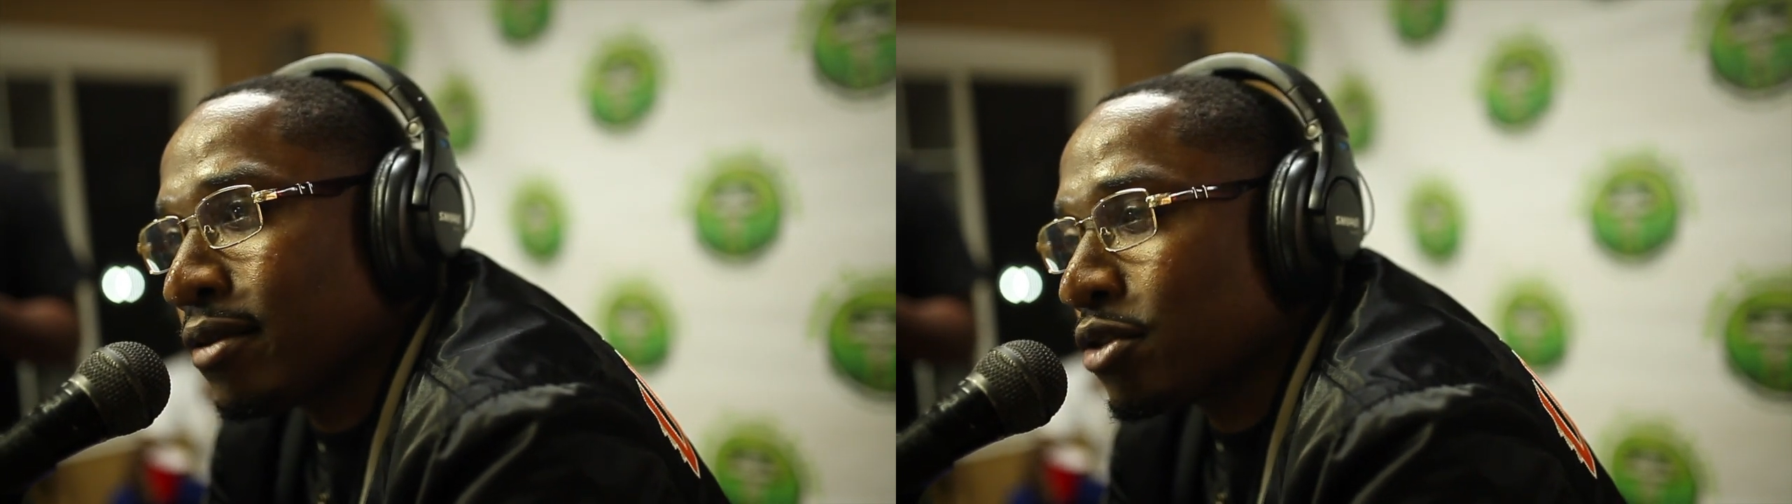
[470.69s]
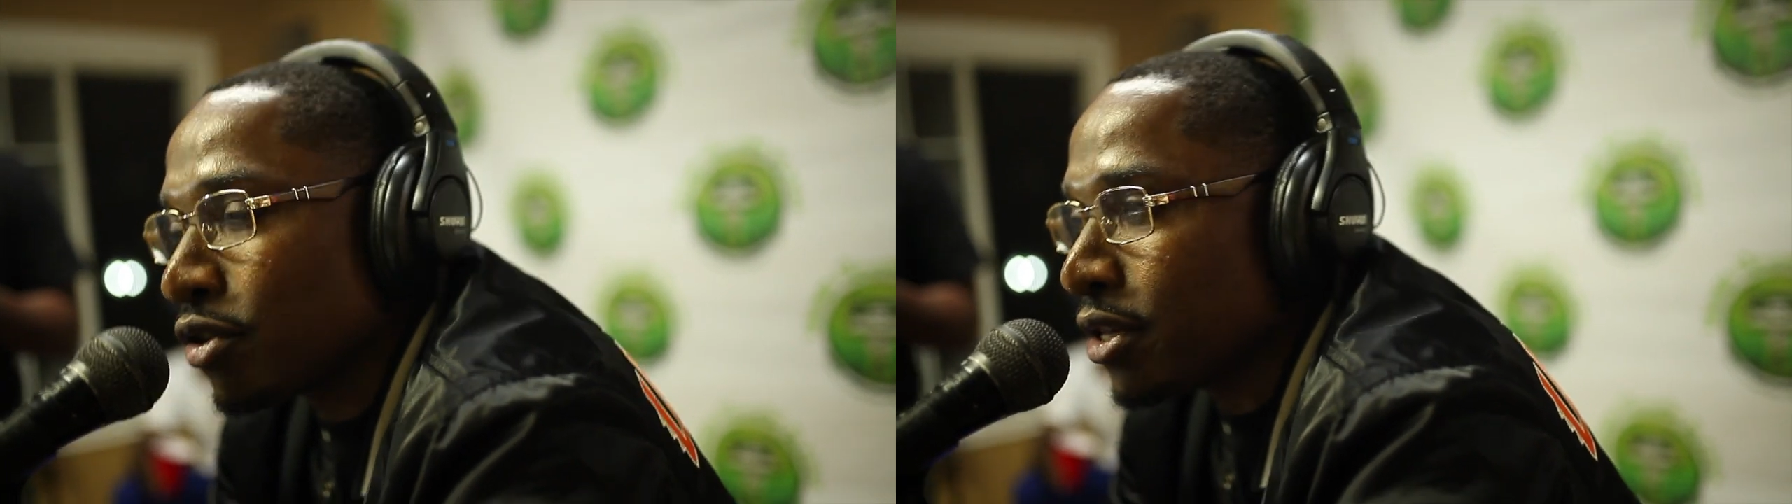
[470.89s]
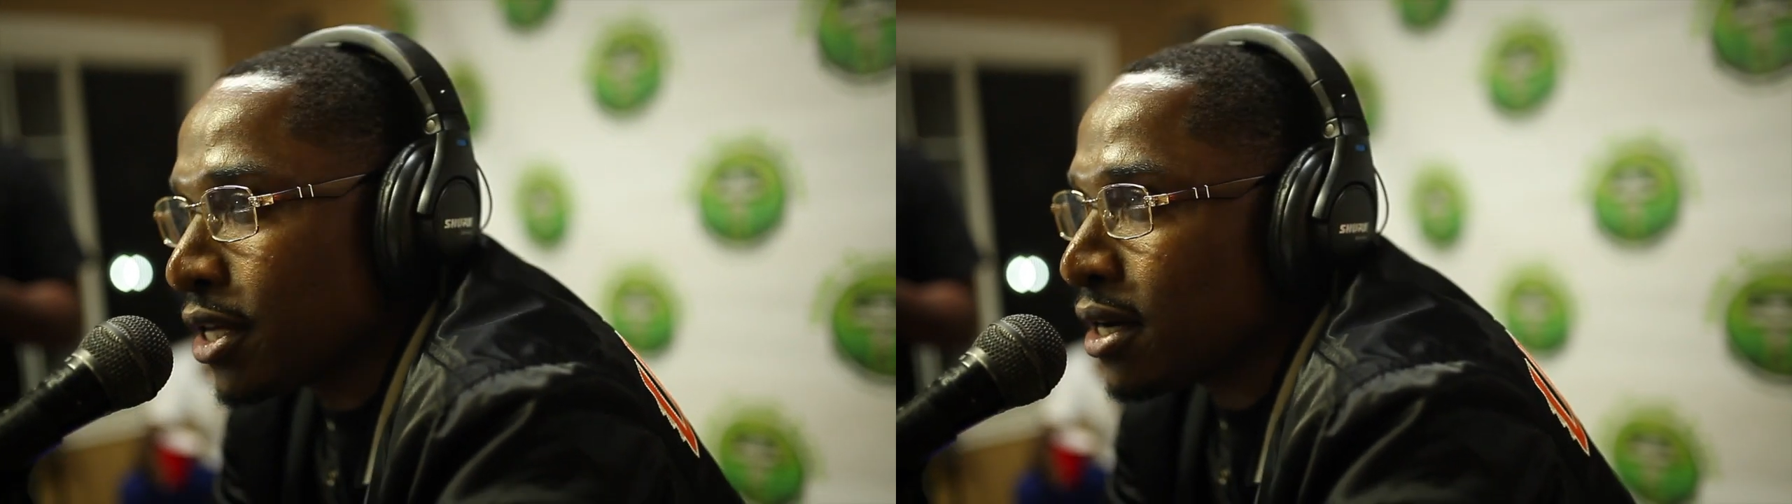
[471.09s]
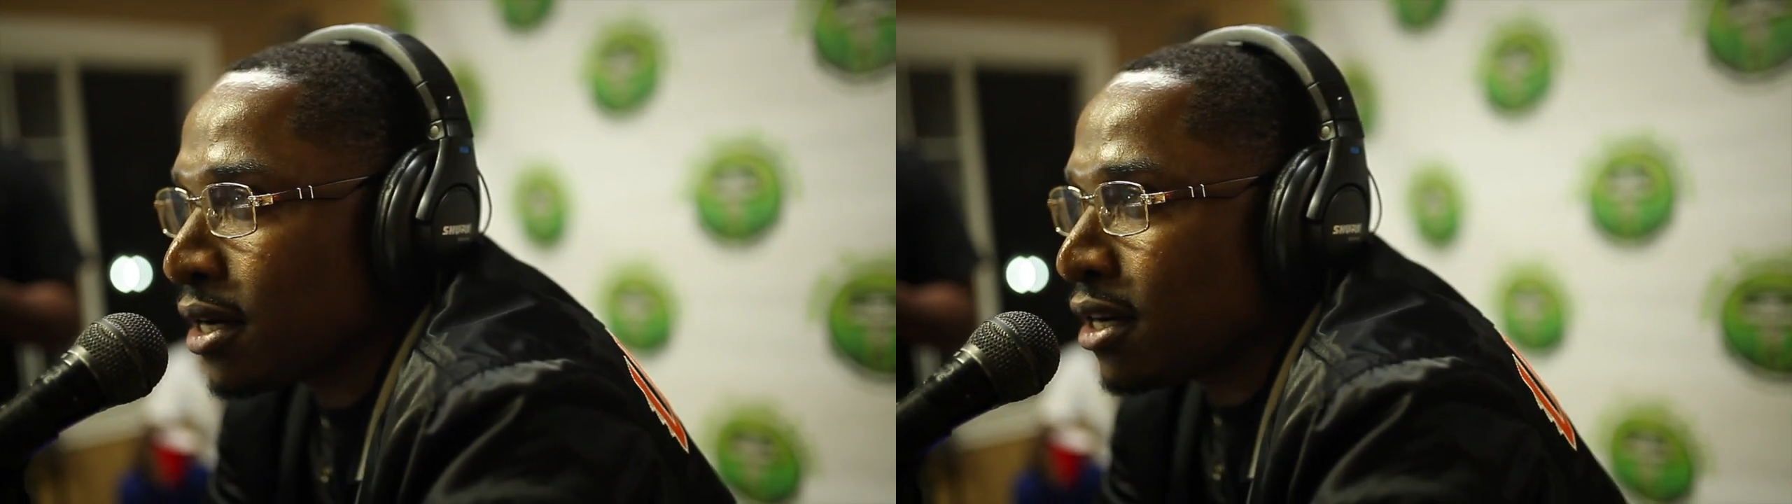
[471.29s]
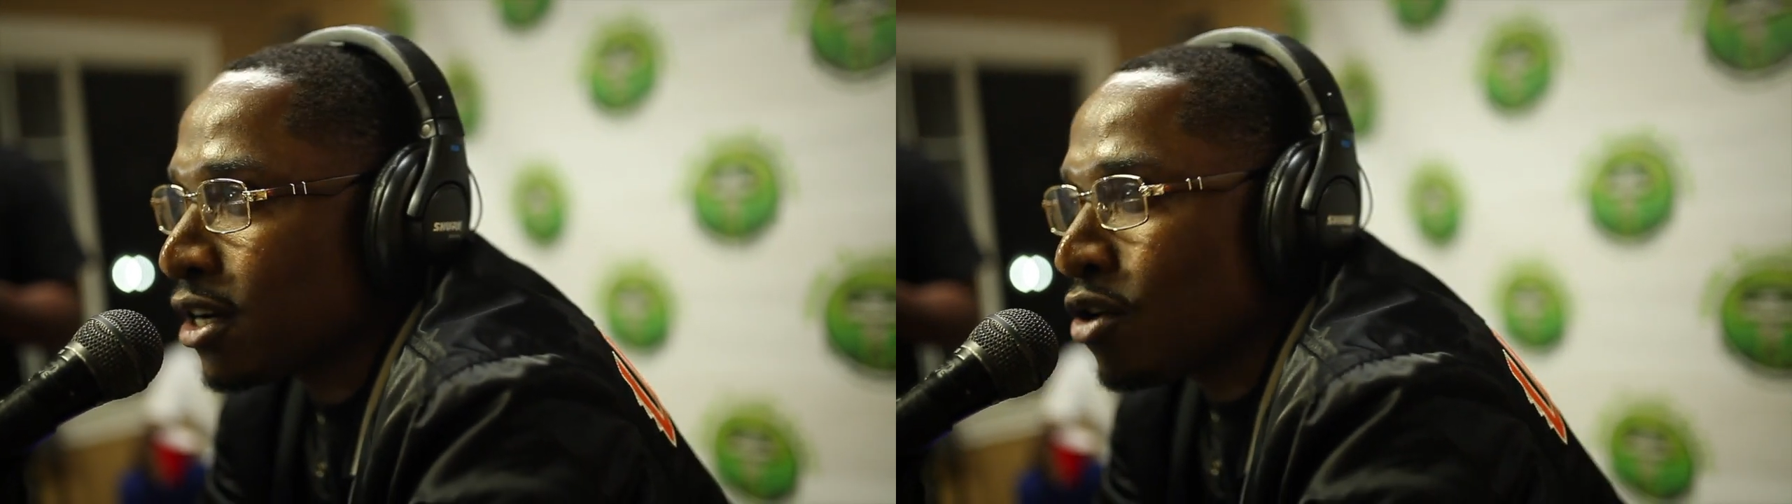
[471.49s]
He was on the
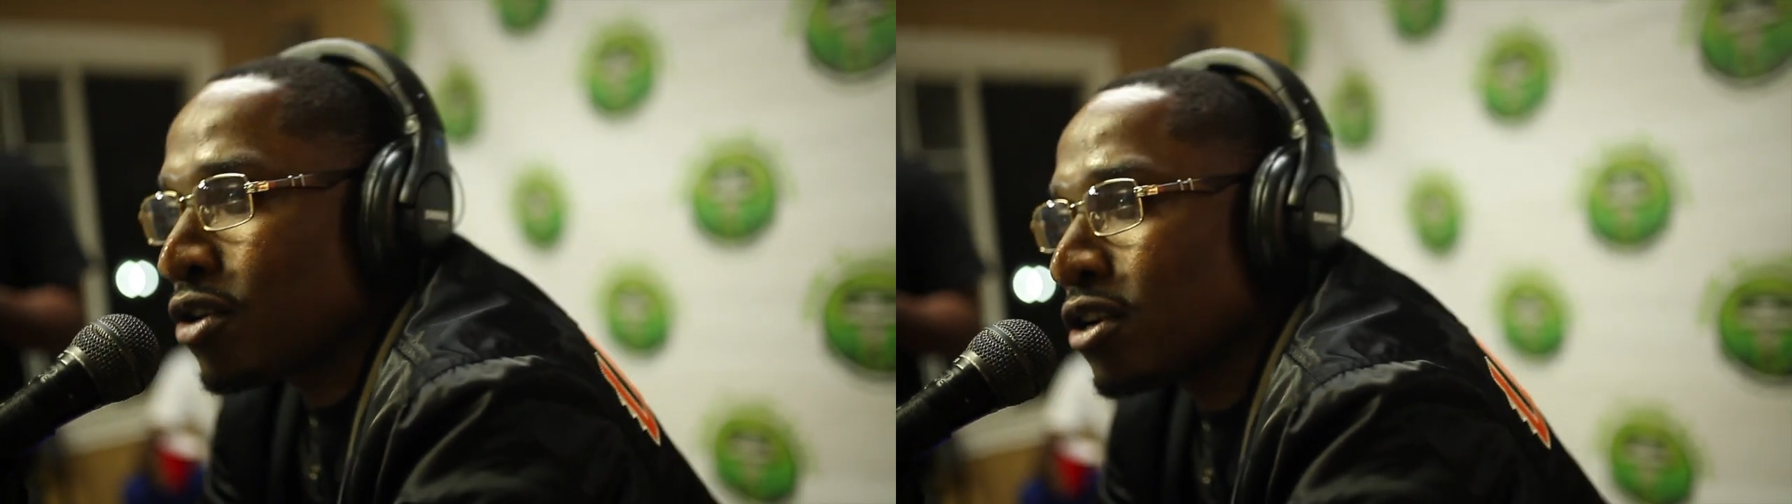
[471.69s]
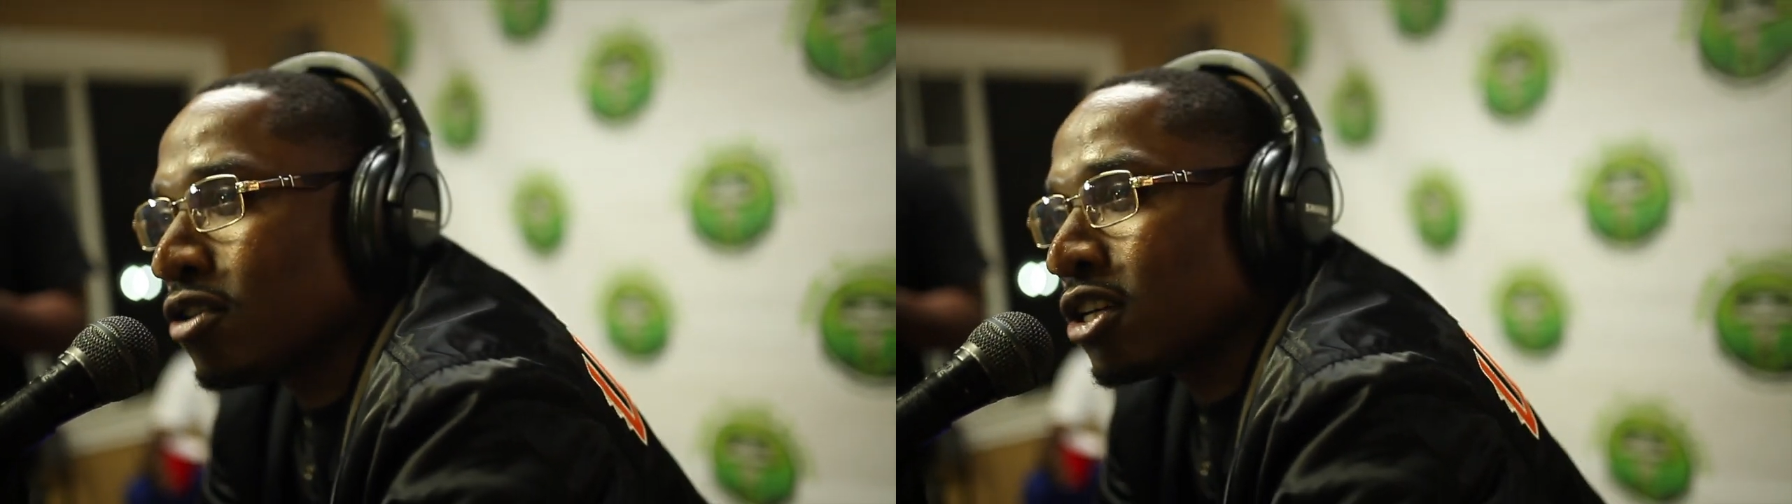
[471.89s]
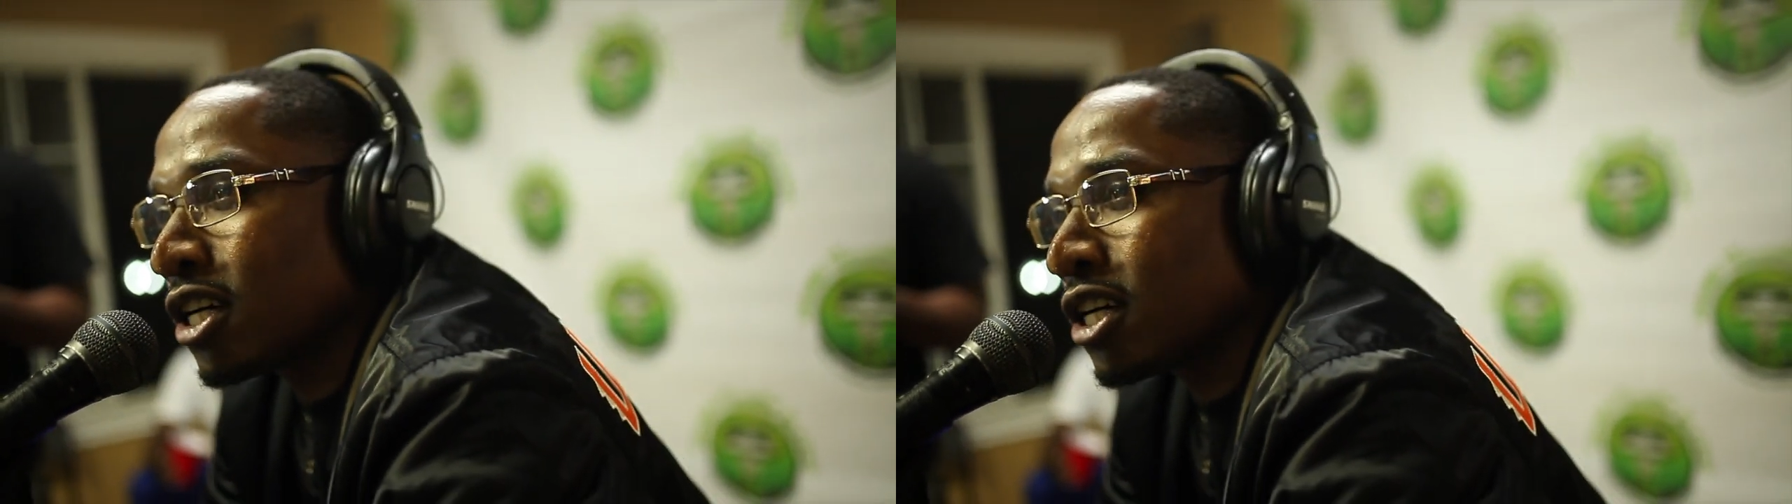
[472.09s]
Coca-Cola